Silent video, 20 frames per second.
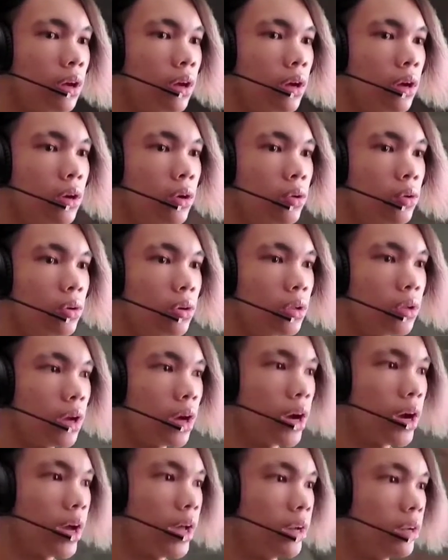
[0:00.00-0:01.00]
Oh
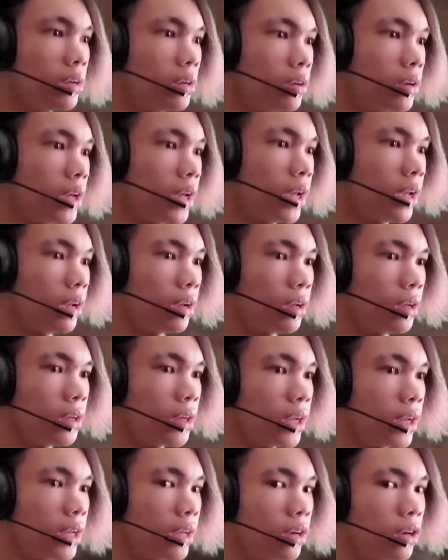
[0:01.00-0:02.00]
god. Okay,
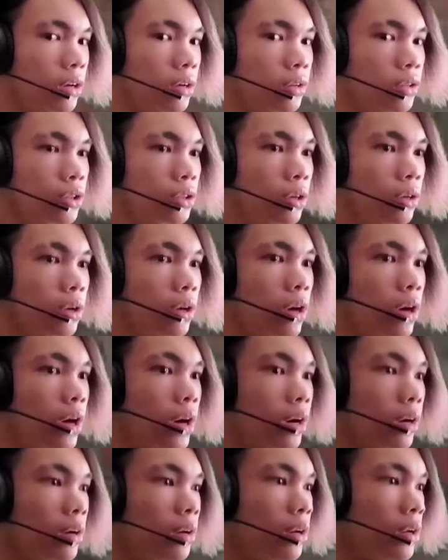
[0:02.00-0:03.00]
can I turn on the
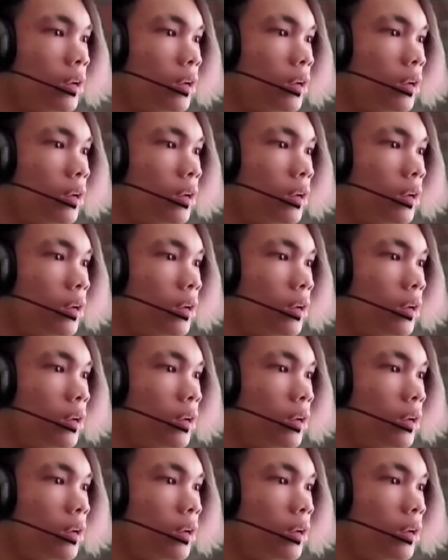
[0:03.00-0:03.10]
car?